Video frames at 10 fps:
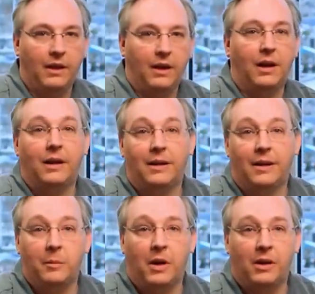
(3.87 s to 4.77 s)
Hi,
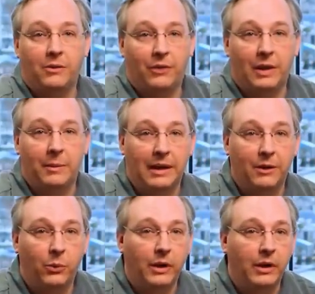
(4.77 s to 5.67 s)
I'm Colin Fleming,
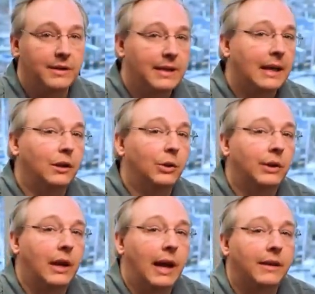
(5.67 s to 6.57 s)
and we're going to take a
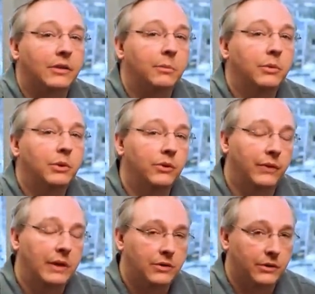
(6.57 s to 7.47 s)
look at some new
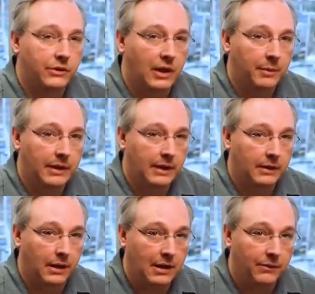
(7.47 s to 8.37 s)
features coming down the
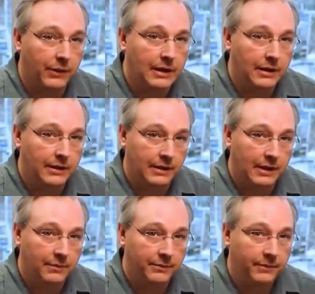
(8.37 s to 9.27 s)
line for InDesign.